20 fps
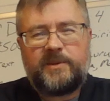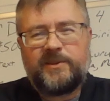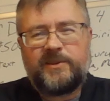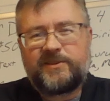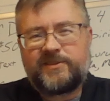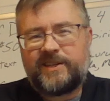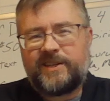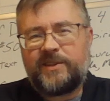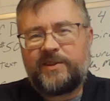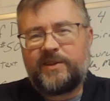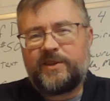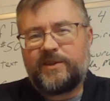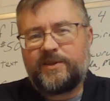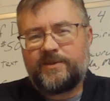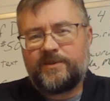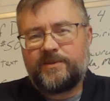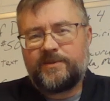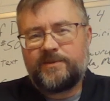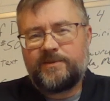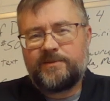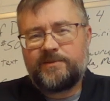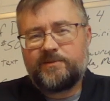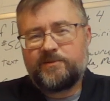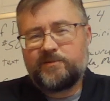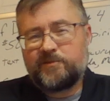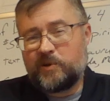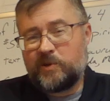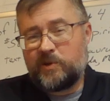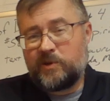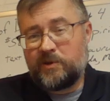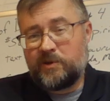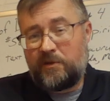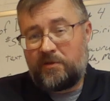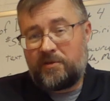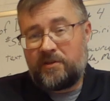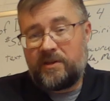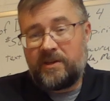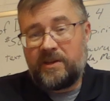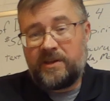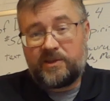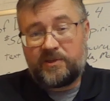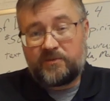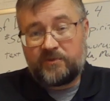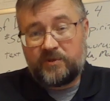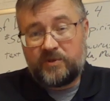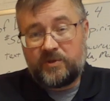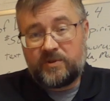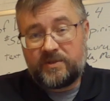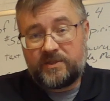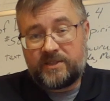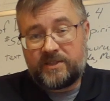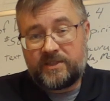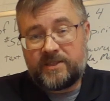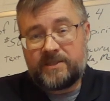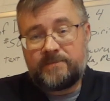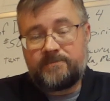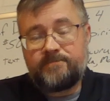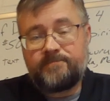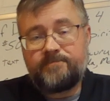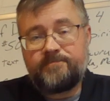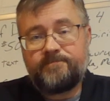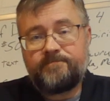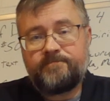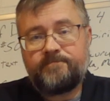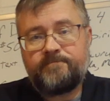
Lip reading: You say the wrong thing at the wrong time.